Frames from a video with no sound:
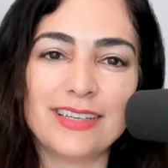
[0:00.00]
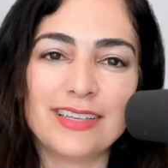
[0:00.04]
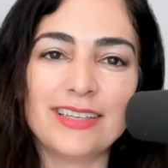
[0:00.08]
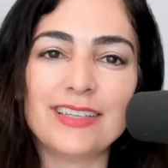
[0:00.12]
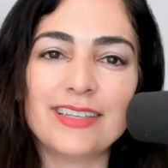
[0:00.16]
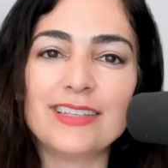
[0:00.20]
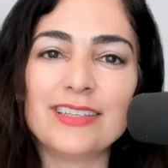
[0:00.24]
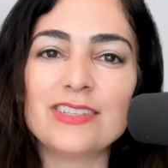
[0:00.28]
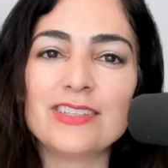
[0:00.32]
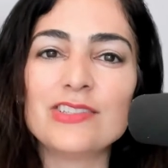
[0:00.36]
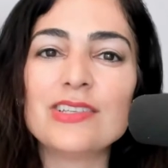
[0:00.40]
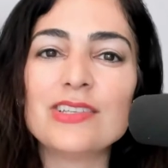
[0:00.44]

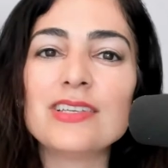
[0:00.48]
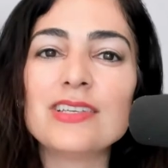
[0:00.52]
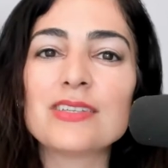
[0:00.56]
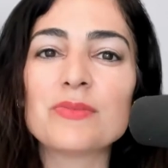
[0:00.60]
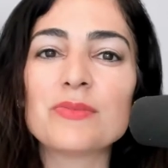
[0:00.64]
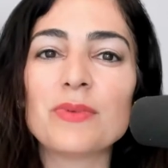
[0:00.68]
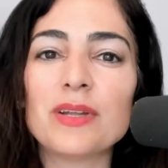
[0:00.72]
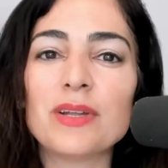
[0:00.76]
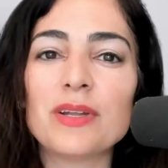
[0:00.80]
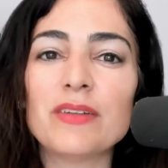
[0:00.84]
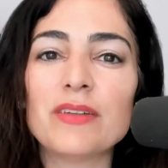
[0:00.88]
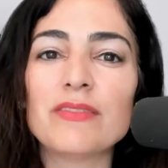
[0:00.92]
she is
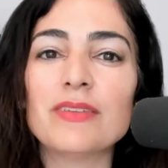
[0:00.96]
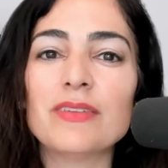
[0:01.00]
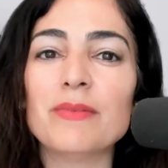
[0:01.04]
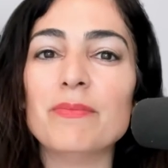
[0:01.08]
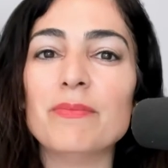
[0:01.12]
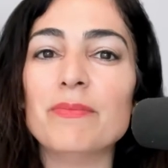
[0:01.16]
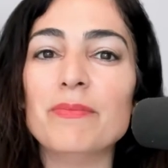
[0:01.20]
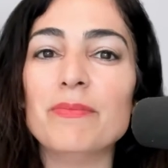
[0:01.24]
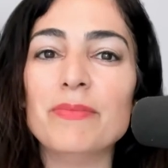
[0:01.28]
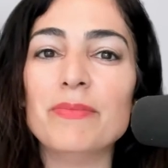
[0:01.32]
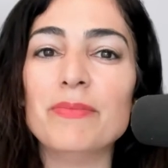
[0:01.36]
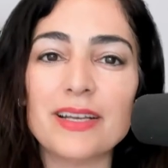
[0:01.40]
one of the
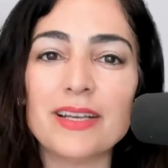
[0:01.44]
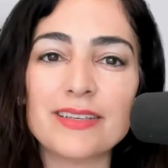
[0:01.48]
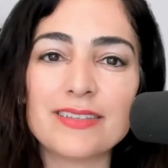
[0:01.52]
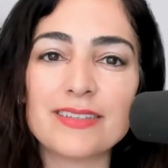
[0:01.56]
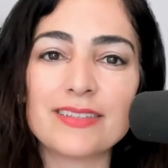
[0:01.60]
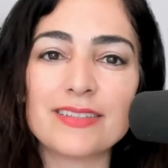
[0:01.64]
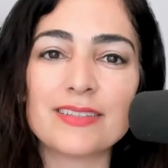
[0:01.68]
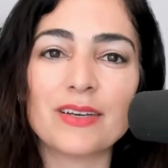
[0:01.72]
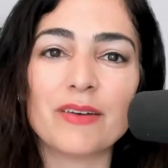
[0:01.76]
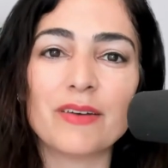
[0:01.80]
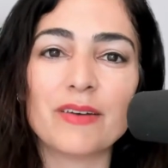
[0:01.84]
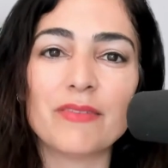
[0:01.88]
best
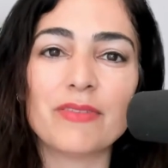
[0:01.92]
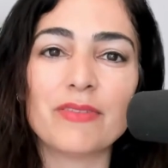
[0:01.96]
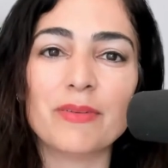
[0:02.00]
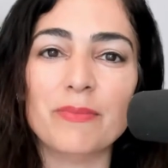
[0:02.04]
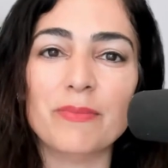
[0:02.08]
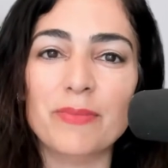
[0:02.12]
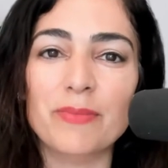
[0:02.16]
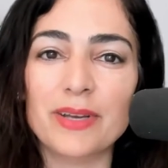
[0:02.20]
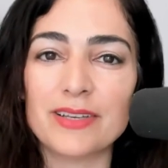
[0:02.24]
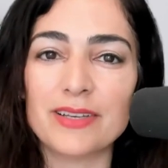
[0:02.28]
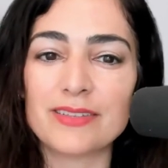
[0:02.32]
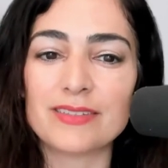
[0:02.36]
of the
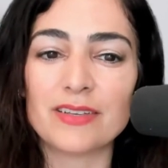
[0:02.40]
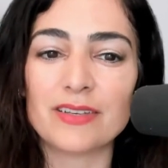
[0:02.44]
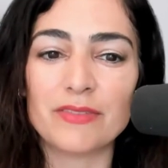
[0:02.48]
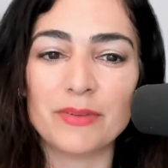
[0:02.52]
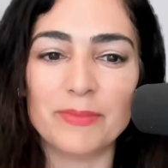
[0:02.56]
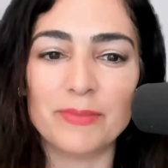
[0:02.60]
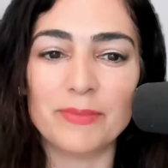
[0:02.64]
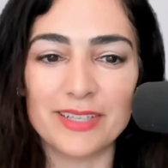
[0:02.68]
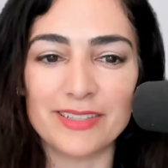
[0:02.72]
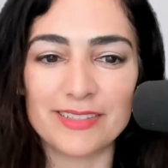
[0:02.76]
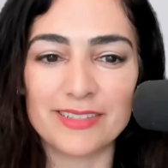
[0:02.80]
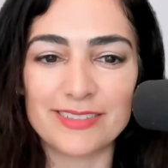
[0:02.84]
best of the
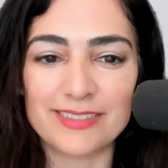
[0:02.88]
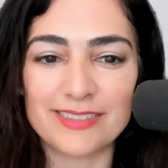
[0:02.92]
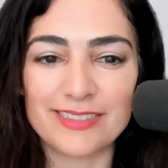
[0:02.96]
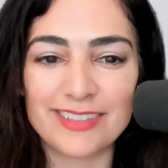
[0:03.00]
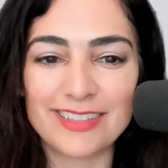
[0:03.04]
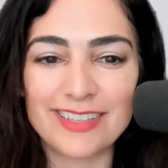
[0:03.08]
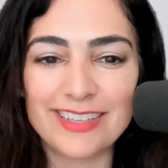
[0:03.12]
best.